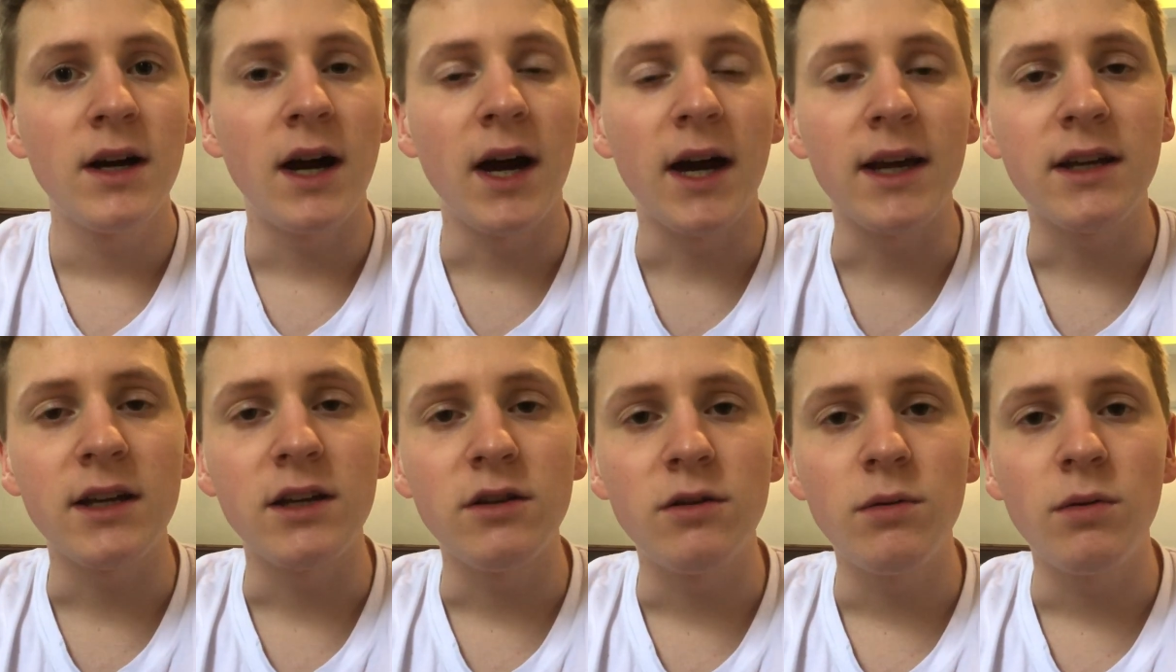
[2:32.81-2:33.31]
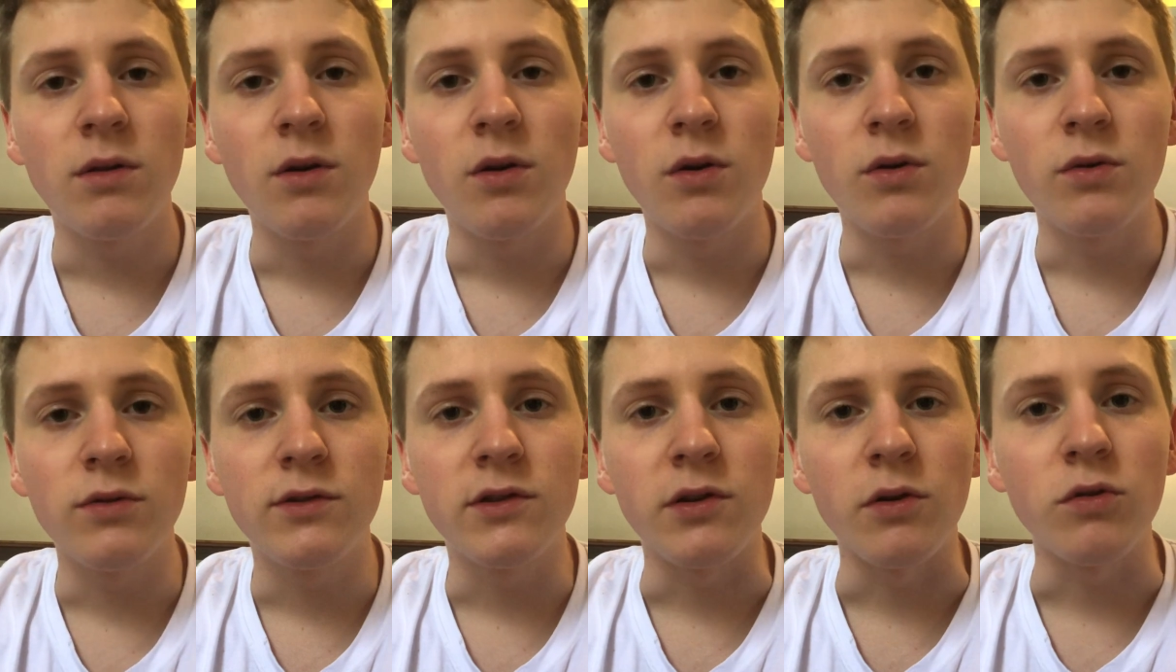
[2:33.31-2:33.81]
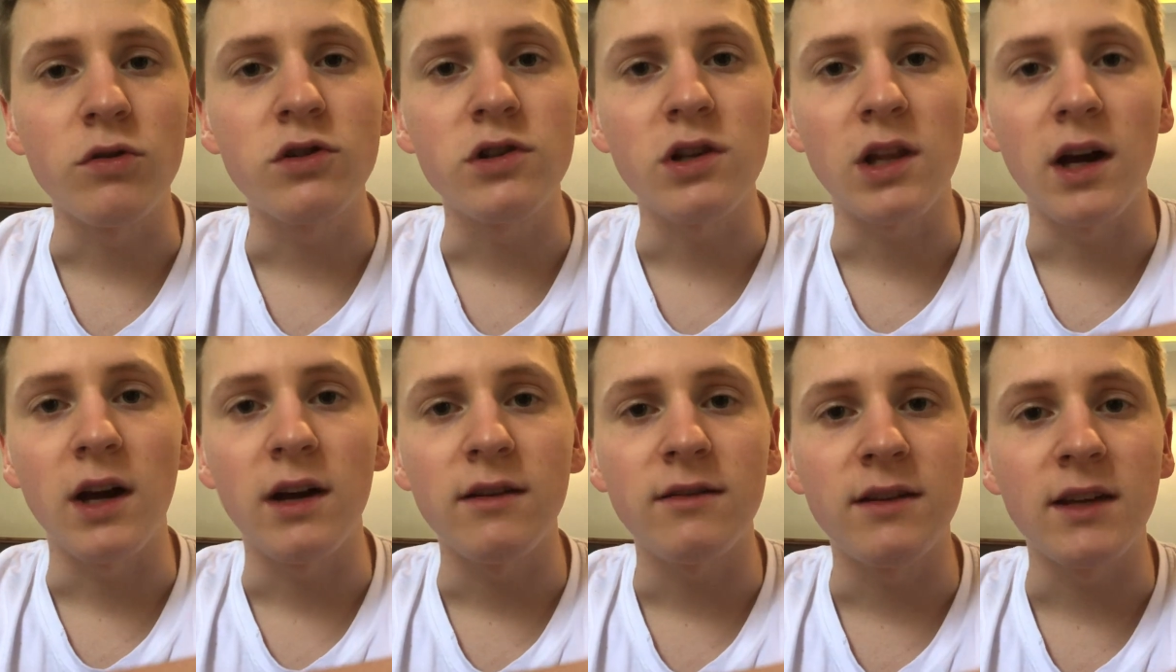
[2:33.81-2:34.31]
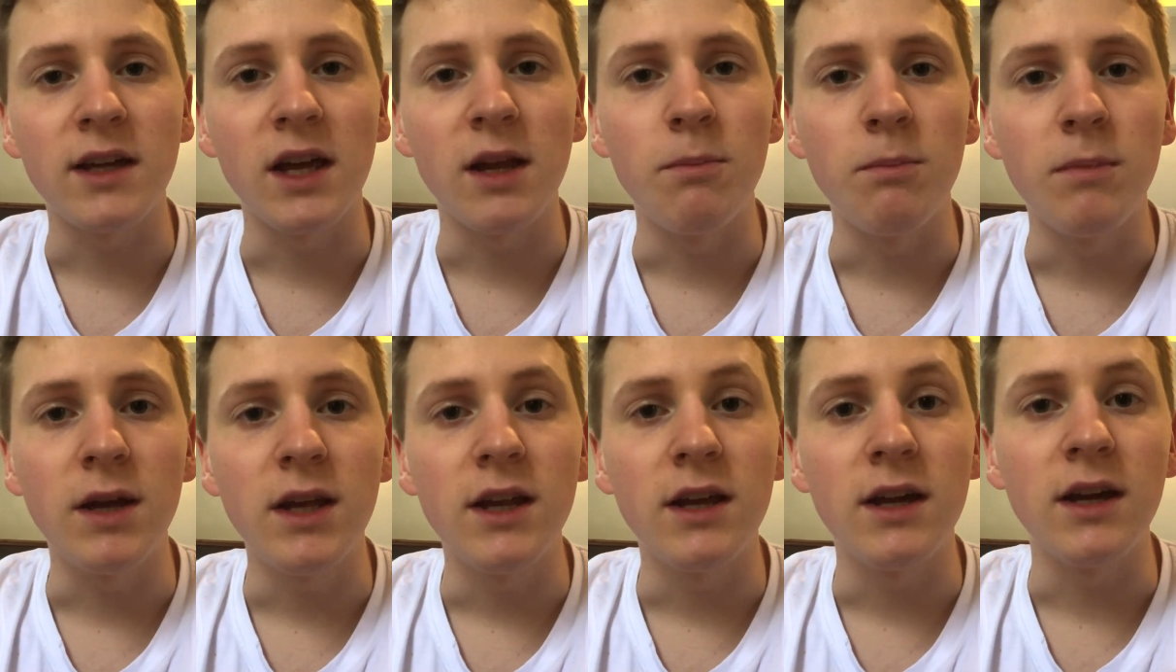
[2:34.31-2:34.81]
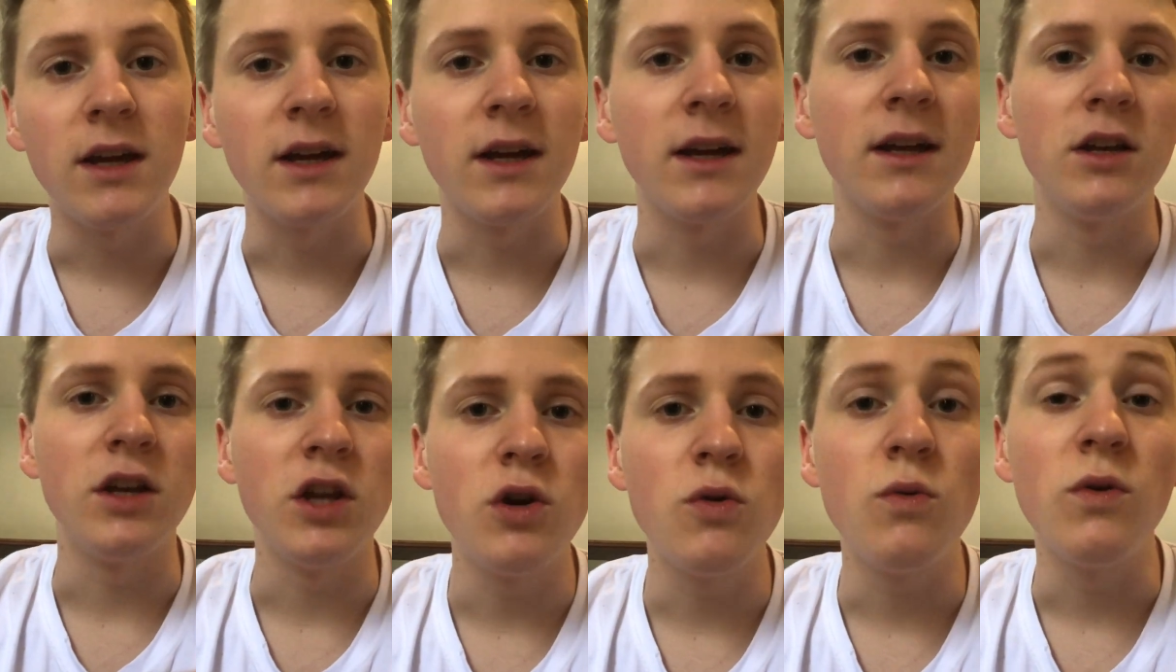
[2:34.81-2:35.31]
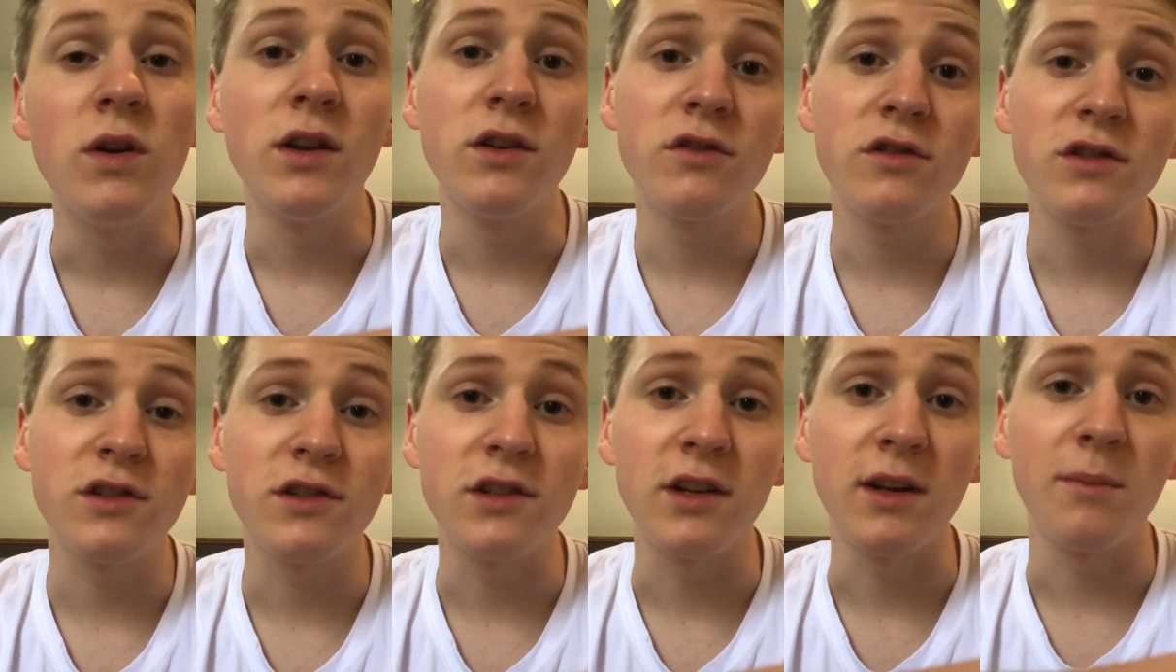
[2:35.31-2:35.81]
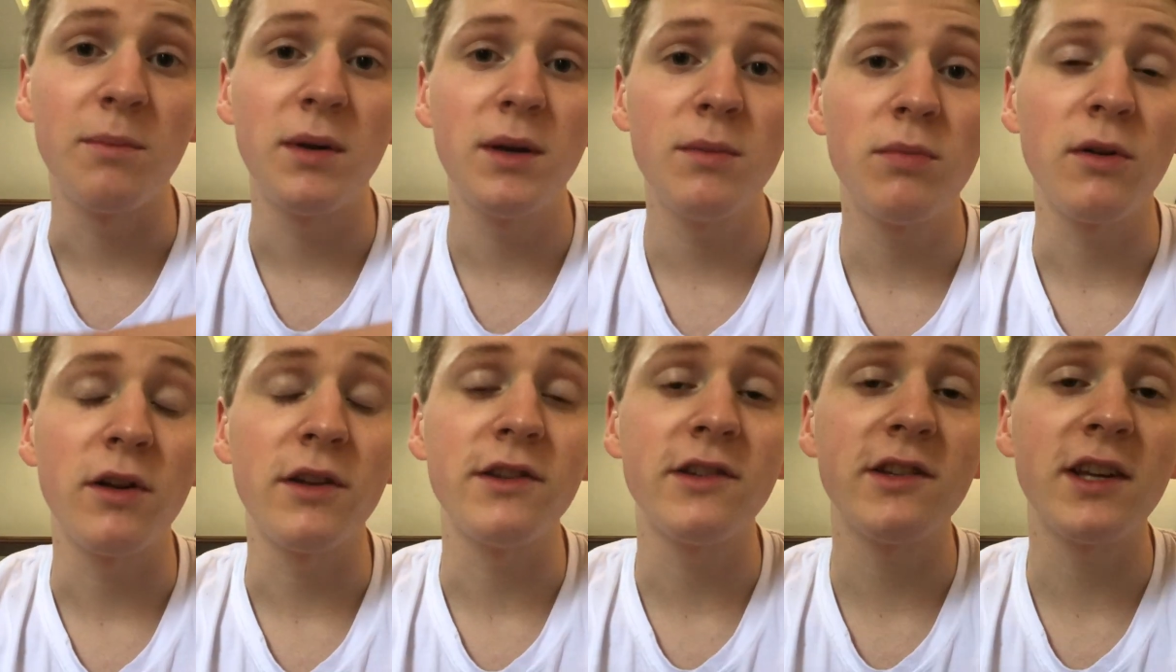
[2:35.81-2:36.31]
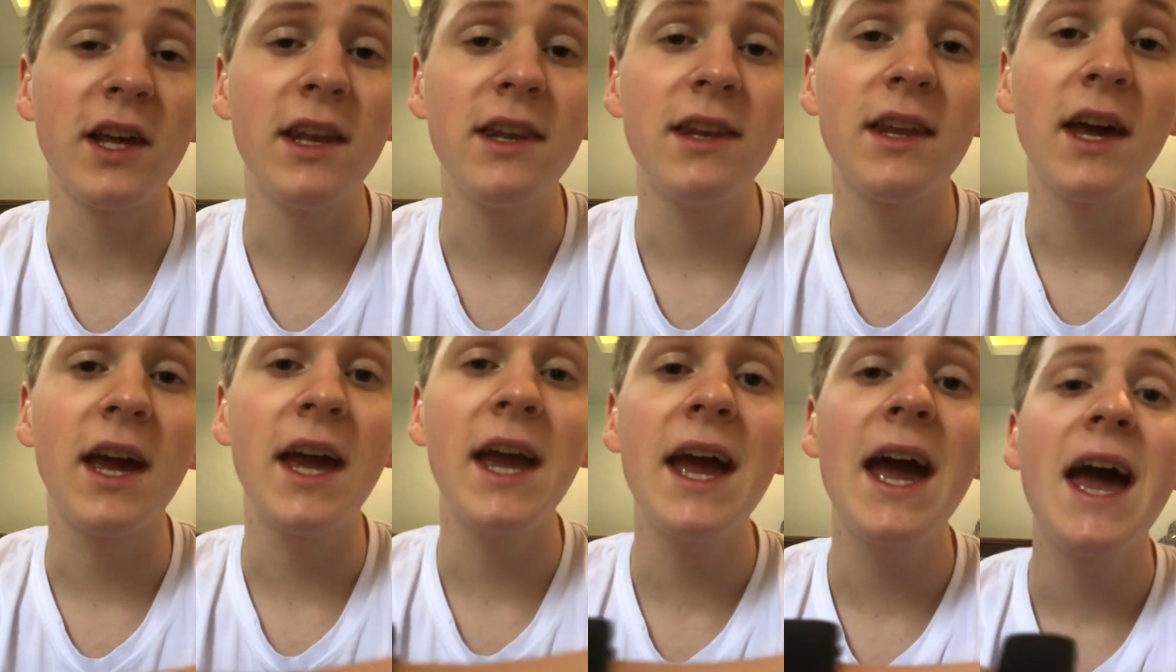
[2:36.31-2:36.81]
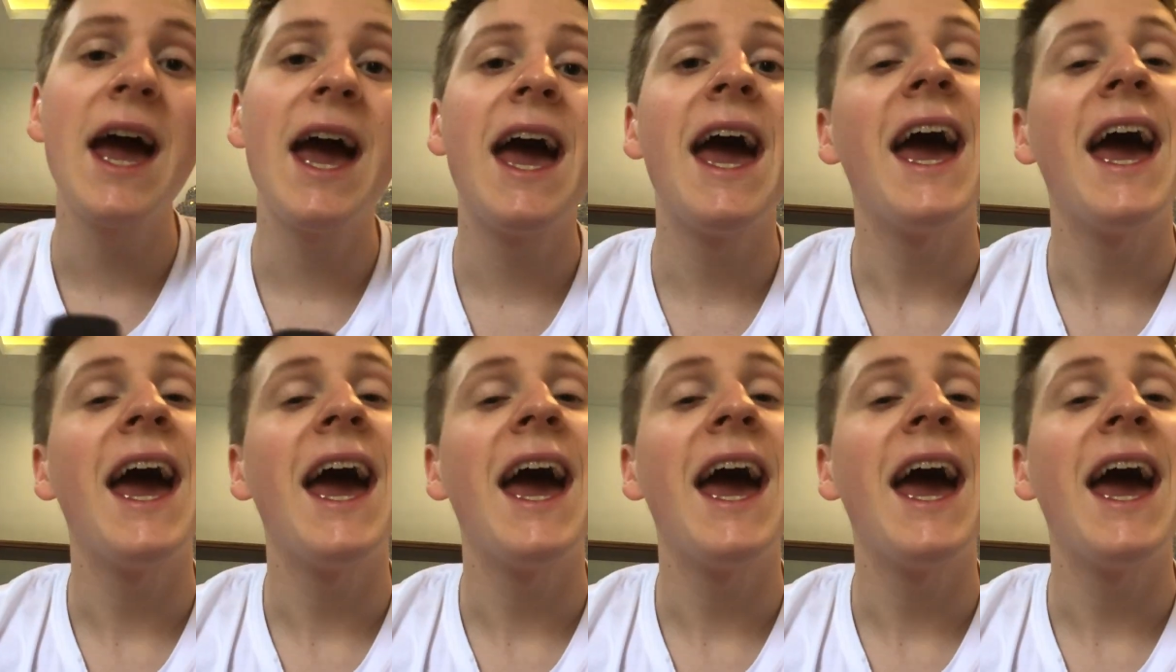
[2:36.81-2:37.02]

I can do the whole socializing and meeting new interesting people on Sunday,